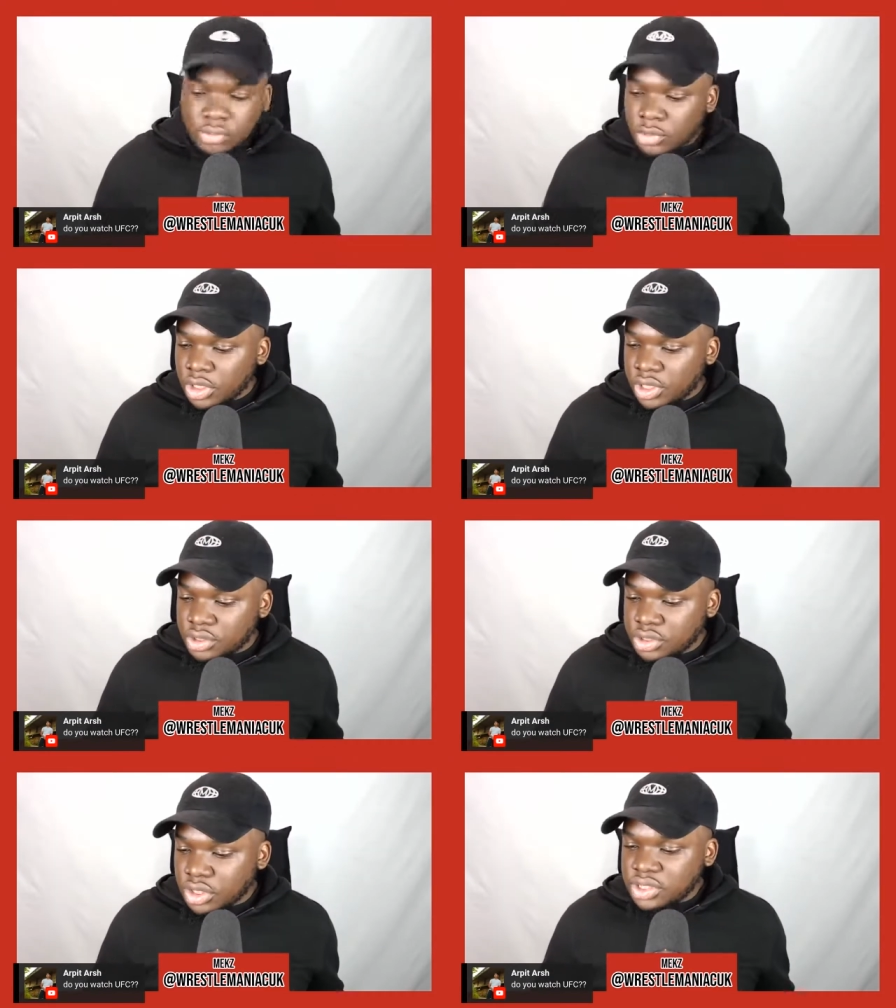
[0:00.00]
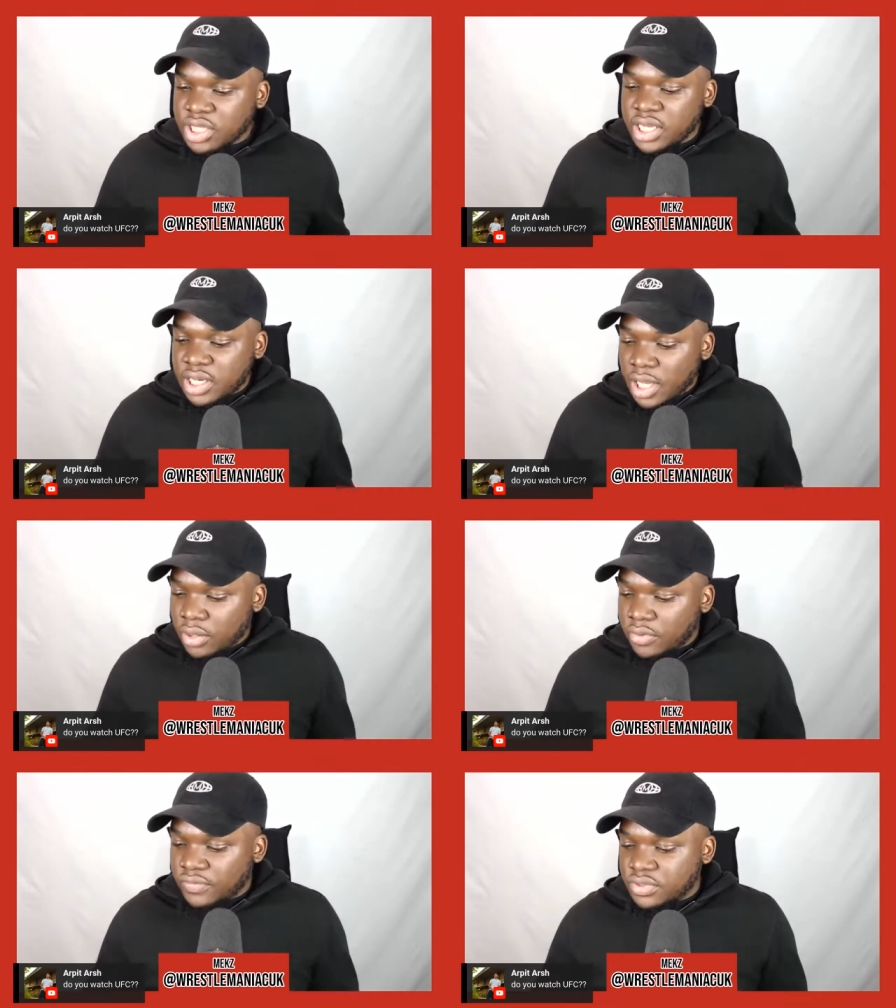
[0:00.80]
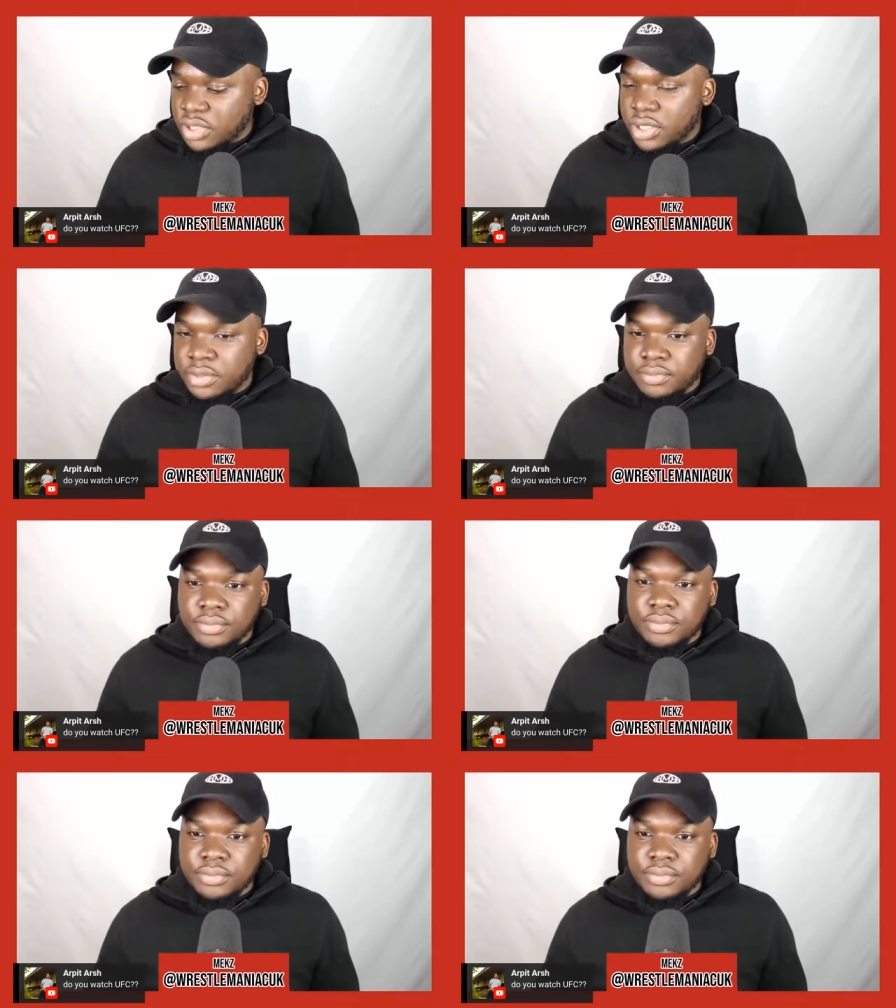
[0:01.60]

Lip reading: It is just a lack of time.